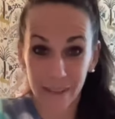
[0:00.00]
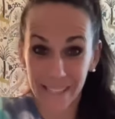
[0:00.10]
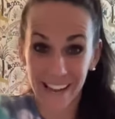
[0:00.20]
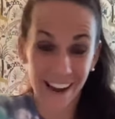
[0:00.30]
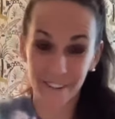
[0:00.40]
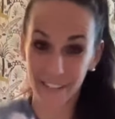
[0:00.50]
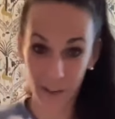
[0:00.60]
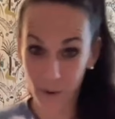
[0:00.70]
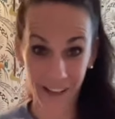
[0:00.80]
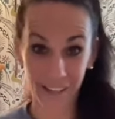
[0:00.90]
because i already
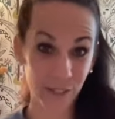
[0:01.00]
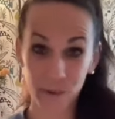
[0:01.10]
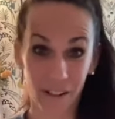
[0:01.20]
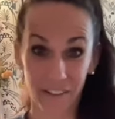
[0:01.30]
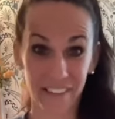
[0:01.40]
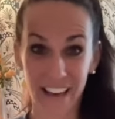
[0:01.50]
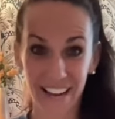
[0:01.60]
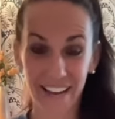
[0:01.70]
know how to do all of that